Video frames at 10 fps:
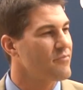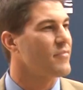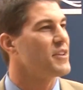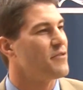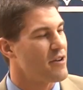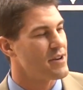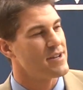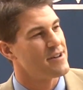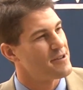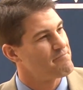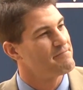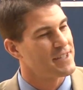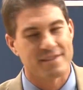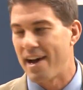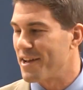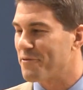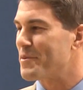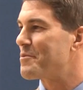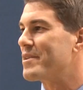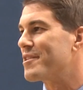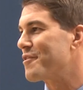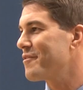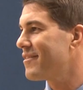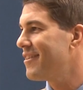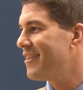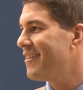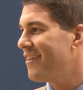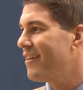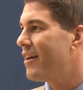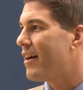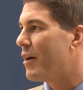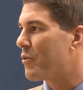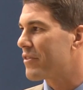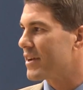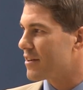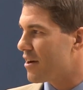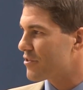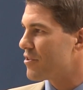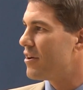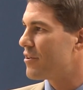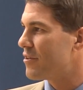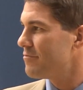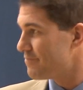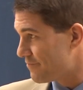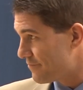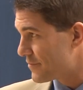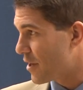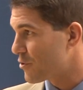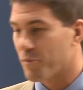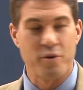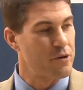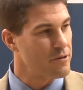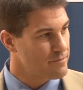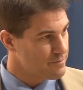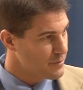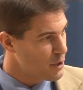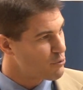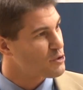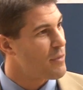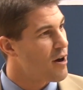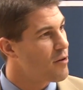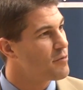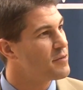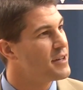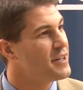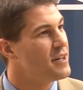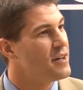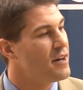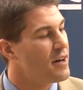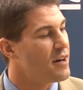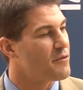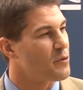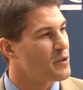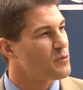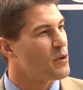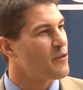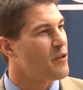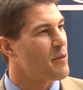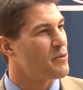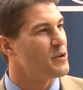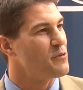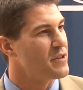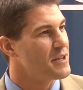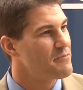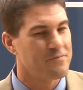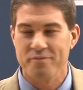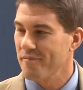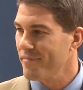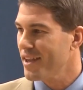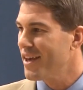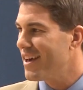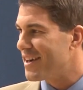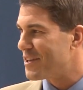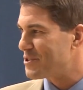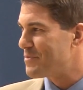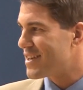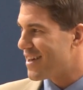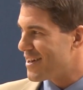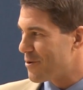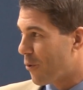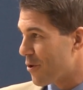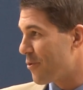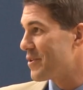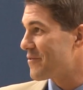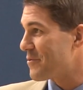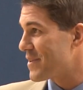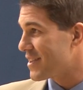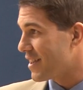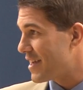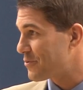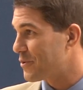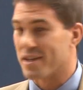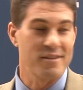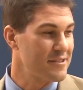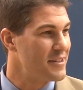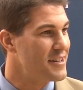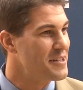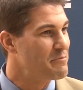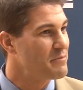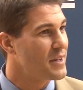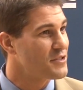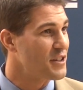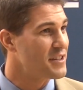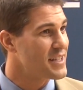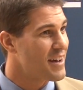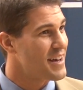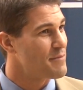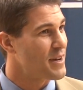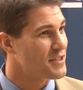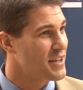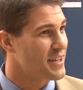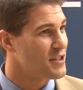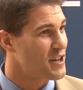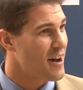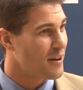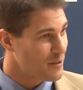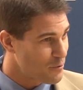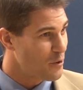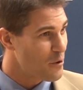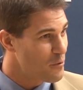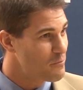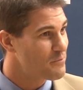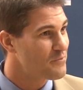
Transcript: It's very exciting for me to be here. I want to thank Dr. Hunter, Dr. Brewer, Coach Small for this wonderful opportunity. It has been a whirlwind for me the last week. Sunday, I had my second child, a little girl.